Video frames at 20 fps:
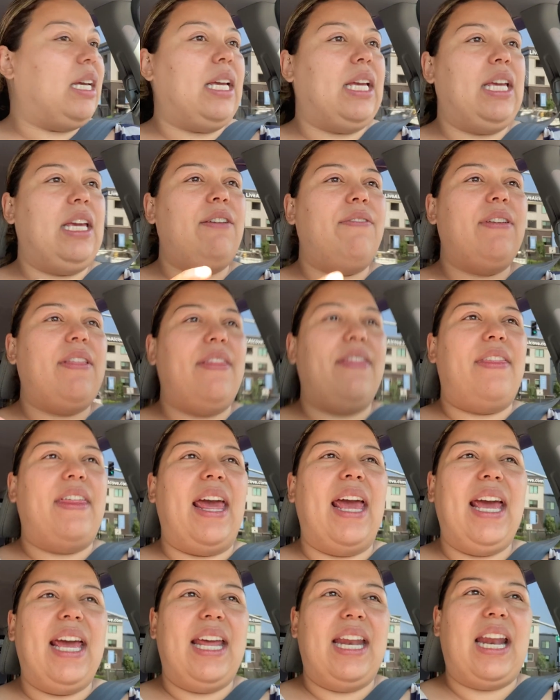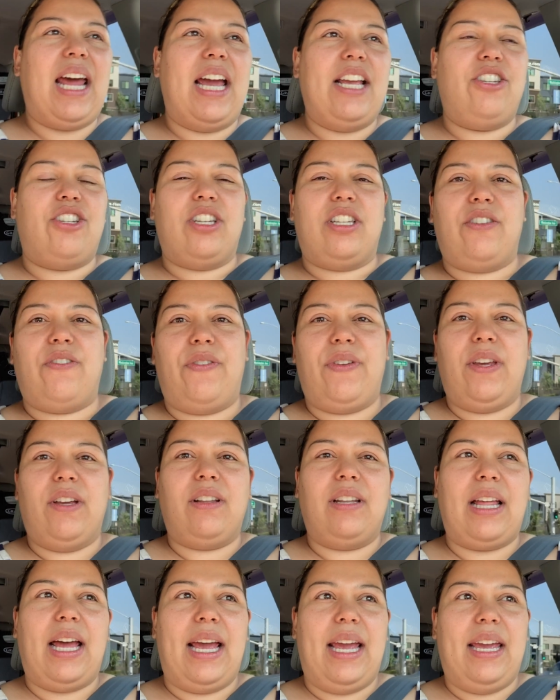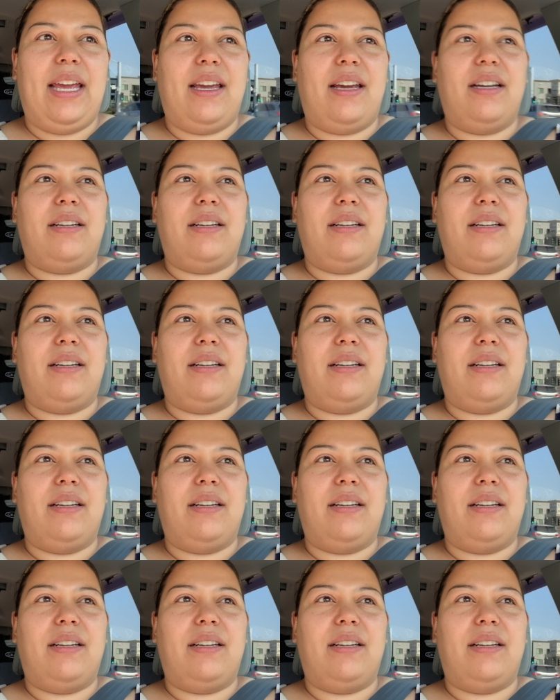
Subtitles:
even then, I just feel like